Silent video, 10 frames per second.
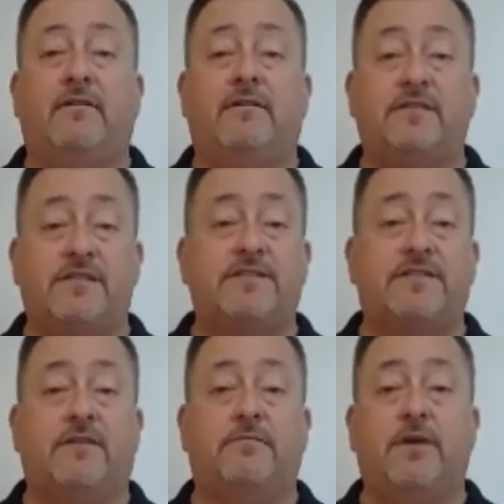
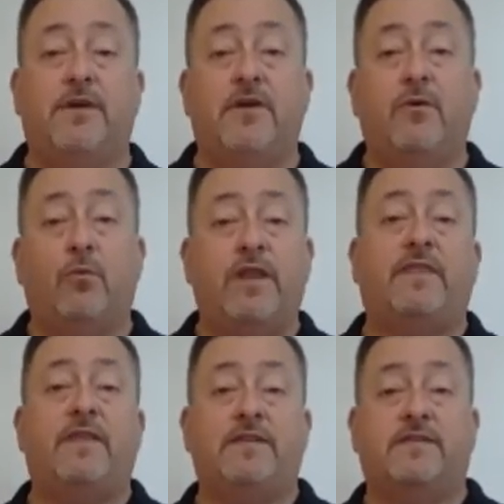system with
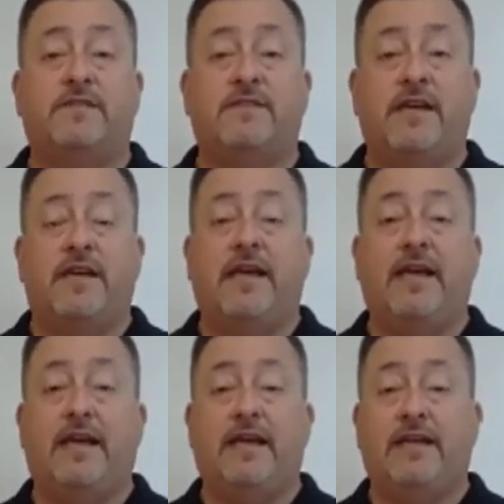this.
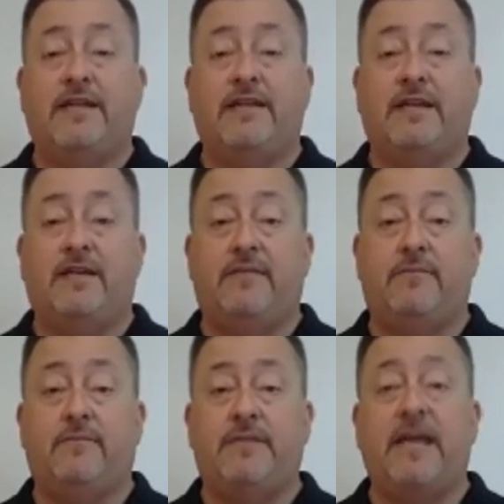And
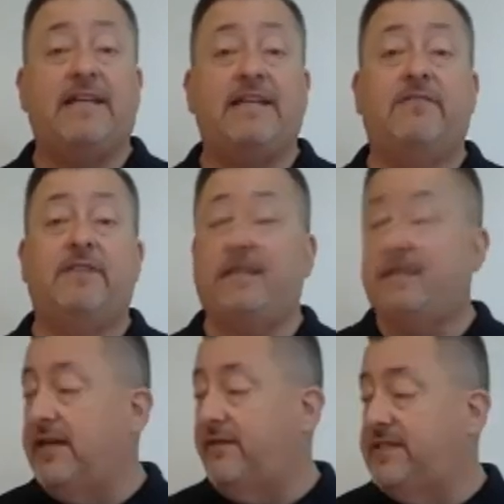that in
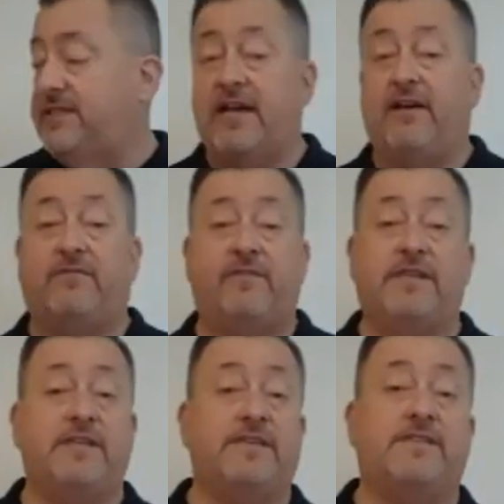and of itself
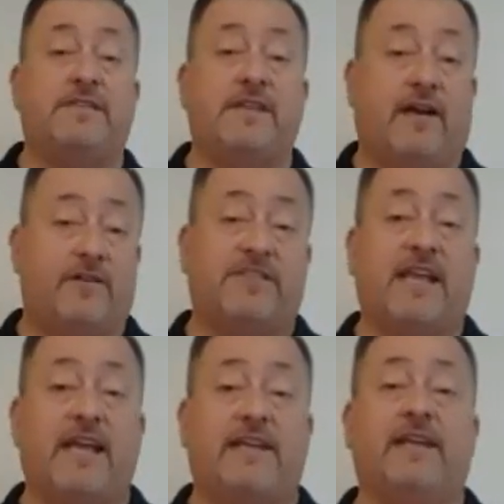is
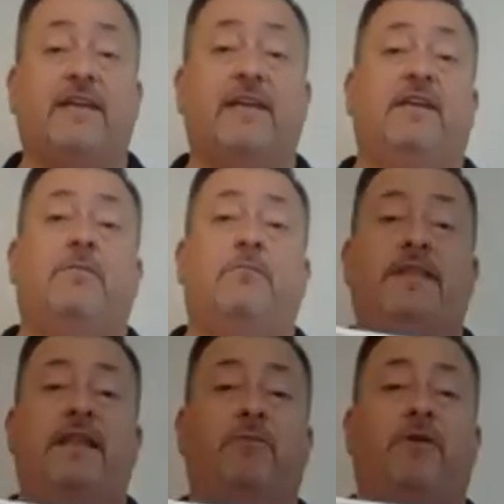outstanding.
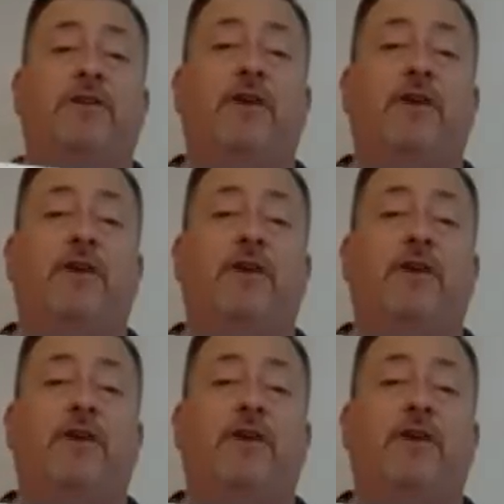But then when you